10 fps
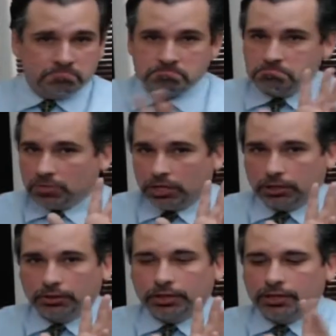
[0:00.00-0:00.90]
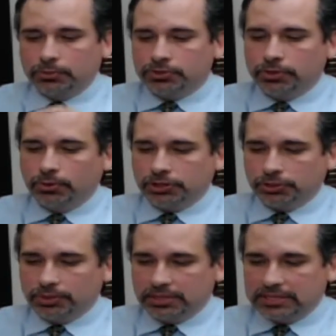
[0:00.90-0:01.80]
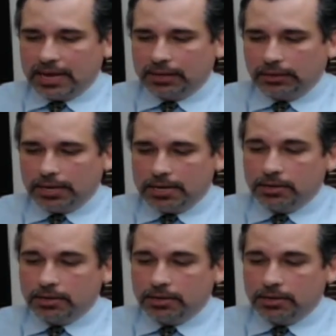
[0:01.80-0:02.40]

Clearly there was no issue with the tag light.